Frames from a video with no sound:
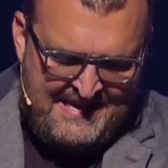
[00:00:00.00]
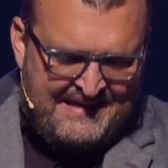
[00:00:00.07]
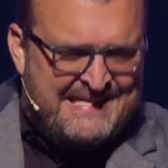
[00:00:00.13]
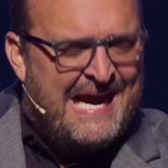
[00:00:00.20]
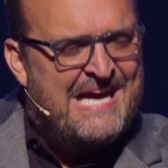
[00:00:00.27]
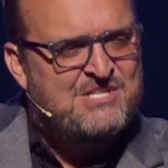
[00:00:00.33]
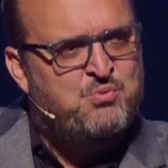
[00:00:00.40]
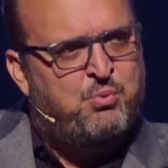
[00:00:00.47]

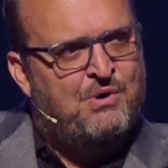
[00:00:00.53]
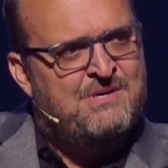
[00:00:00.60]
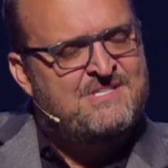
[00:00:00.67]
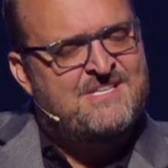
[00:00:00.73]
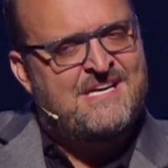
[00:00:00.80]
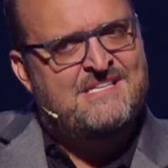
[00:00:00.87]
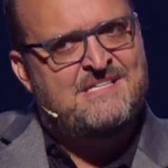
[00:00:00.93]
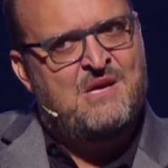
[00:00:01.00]
God's word
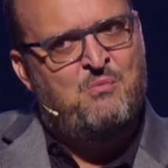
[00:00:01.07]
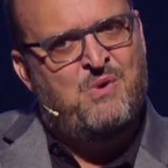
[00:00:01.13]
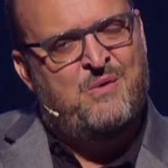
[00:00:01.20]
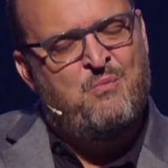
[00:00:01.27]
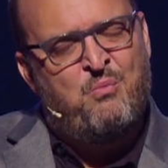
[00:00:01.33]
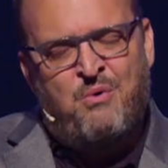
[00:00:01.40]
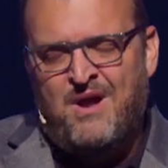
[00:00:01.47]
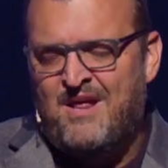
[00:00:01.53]
says that
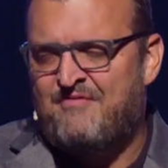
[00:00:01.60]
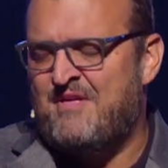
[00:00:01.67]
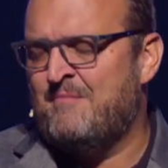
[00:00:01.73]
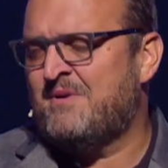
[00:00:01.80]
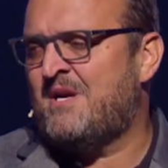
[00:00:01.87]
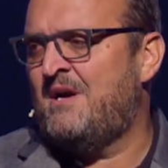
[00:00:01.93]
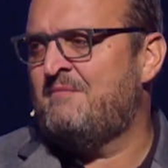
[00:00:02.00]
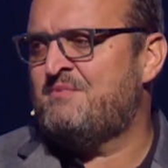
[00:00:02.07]
when one of them
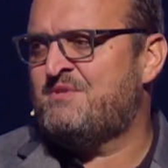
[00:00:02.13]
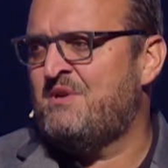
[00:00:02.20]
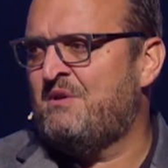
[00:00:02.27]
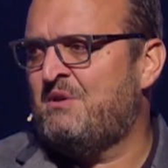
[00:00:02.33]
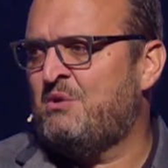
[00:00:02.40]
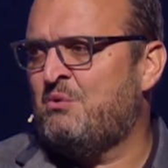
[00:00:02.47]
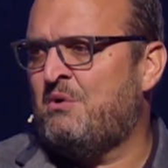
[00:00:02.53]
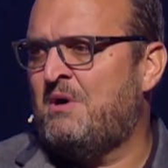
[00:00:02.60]
comes to the
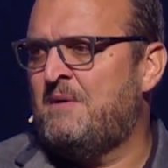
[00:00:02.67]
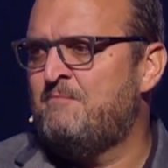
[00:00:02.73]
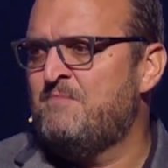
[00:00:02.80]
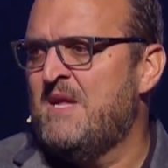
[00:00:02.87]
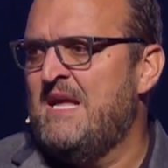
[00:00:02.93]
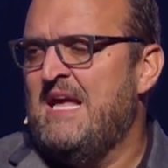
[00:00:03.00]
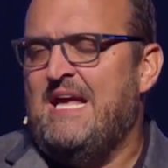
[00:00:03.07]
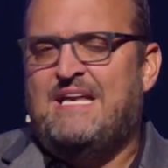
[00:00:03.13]
Lord,
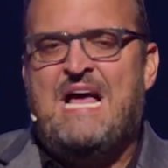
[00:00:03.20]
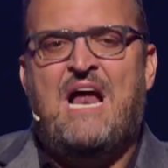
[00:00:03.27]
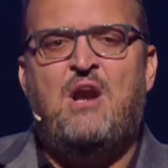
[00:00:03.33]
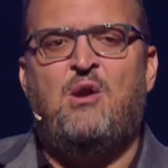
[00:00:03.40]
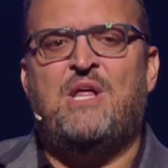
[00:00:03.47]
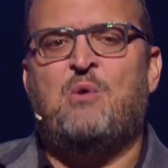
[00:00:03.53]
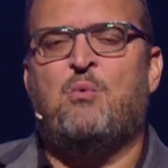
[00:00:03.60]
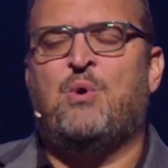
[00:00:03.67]
not
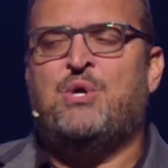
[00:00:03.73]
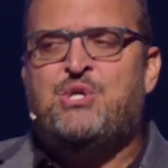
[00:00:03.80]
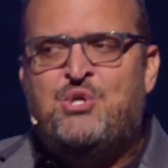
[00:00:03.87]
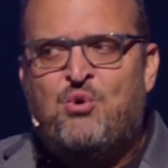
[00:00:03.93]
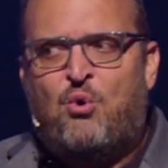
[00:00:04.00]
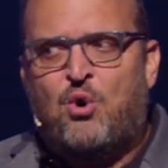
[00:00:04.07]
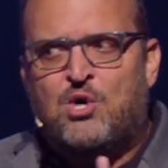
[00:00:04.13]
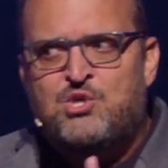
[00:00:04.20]
only will
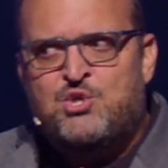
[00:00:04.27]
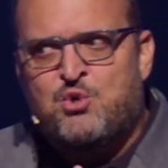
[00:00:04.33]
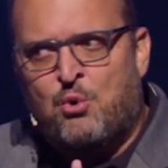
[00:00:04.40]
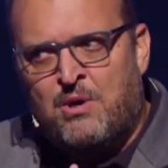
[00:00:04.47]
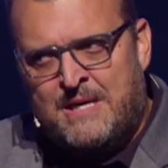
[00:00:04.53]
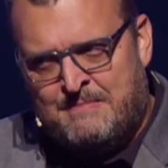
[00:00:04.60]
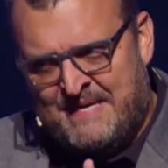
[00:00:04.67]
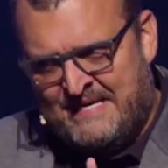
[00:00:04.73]
your
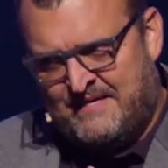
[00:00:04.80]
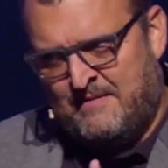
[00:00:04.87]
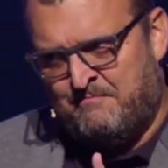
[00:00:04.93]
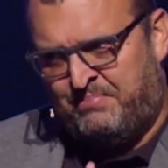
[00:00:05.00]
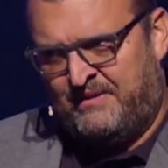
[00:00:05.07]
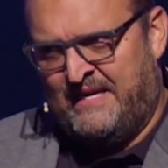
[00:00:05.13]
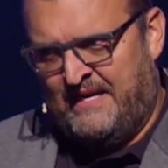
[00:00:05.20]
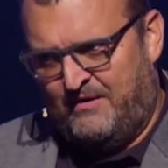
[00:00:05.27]
joy be
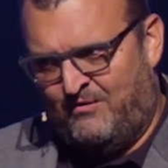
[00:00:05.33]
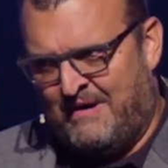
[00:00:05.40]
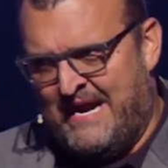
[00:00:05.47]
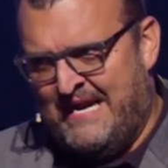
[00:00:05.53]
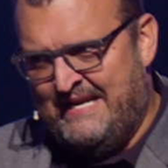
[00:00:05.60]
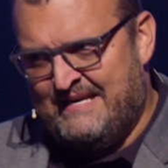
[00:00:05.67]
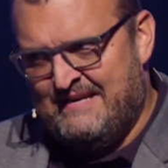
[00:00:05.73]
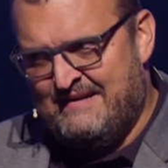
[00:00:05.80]
complete,
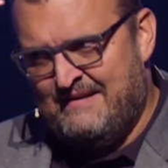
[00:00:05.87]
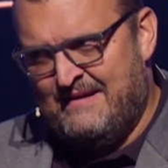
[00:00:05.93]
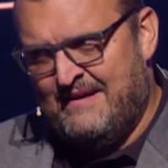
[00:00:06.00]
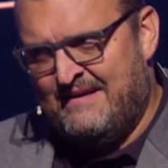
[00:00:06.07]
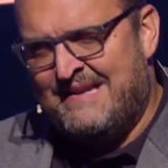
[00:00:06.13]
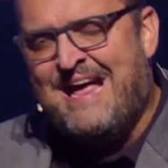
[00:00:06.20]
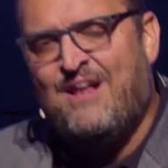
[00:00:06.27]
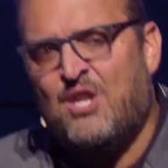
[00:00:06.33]
right?
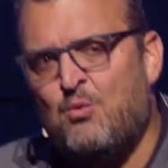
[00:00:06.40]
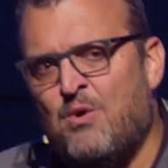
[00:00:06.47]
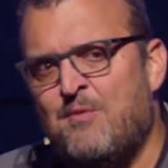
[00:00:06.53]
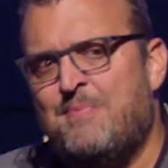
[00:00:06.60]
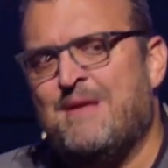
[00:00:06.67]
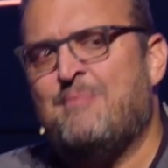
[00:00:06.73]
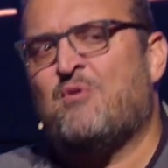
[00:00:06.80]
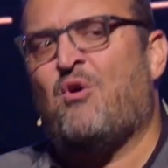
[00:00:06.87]
Not only will
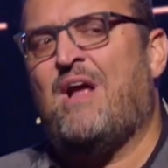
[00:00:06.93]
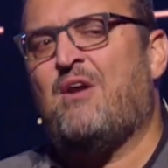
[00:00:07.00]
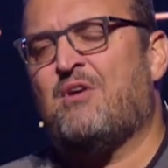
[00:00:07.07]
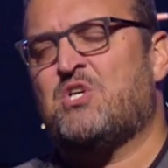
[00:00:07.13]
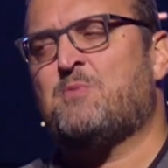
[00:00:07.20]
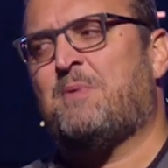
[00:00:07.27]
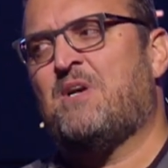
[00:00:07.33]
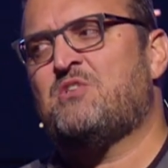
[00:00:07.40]
there be greater
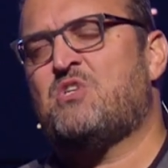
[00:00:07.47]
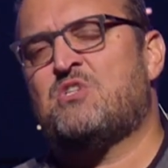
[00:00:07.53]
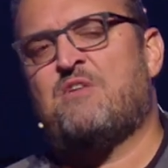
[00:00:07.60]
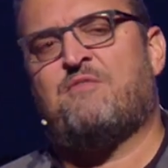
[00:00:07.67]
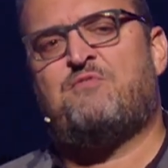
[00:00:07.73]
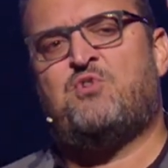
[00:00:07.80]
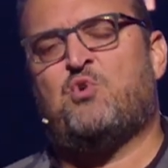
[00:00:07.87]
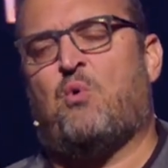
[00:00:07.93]
experiences
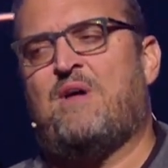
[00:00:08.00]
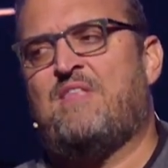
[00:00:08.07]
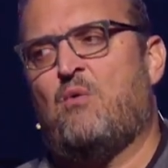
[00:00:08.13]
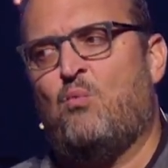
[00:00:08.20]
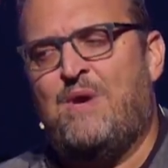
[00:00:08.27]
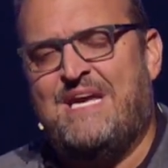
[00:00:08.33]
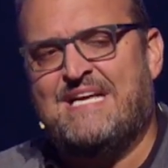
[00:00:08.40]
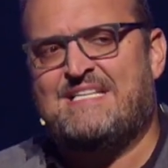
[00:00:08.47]
of joy that
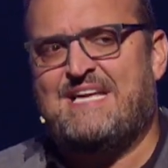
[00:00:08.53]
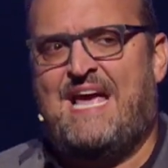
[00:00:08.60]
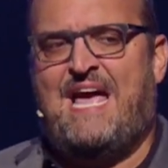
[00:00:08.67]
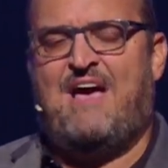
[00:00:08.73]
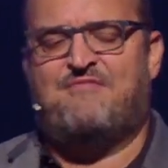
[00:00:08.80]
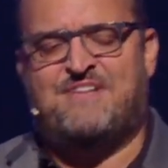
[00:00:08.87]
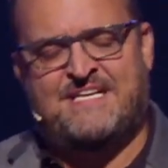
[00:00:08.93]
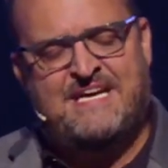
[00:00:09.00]
we get to
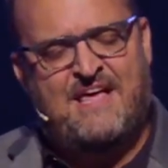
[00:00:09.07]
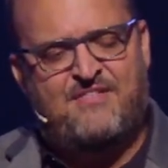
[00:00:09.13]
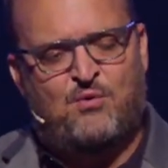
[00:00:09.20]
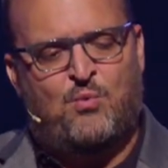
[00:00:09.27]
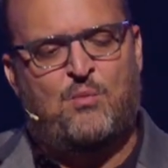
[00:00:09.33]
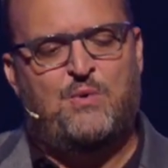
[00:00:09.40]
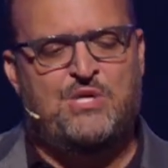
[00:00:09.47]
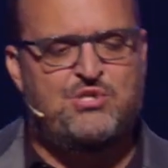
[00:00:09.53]
have together
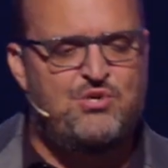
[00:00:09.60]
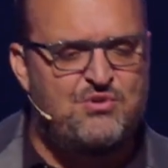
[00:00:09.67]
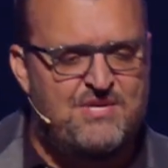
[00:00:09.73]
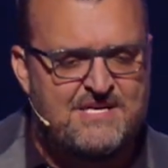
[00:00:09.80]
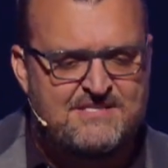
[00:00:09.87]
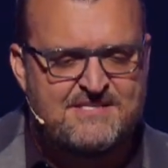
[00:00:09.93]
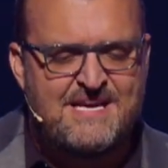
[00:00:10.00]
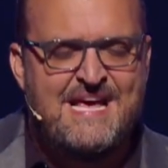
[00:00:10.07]
when we do
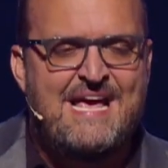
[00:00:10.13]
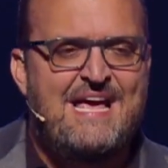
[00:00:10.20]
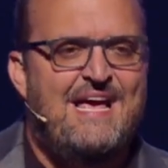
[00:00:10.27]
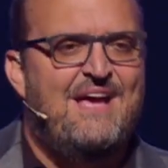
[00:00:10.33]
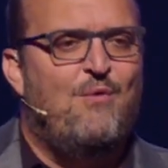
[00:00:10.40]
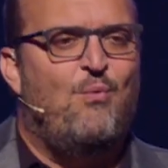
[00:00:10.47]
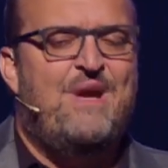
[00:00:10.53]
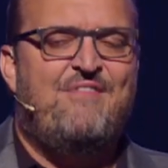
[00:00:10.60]
this,
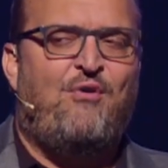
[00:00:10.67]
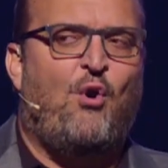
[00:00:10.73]
We've